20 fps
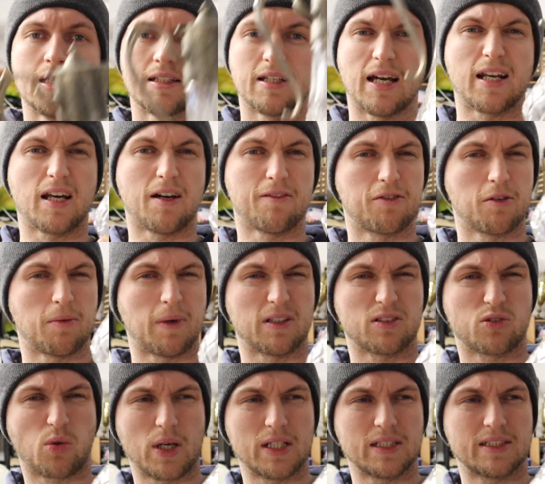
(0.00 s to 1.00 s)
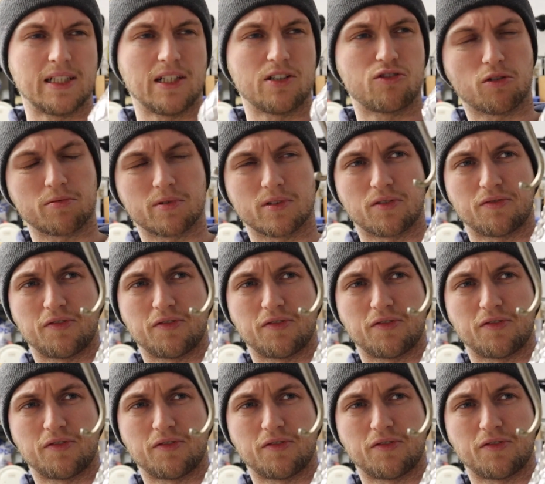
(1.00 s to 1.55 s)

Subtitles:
Had it up for about 20, dropped it to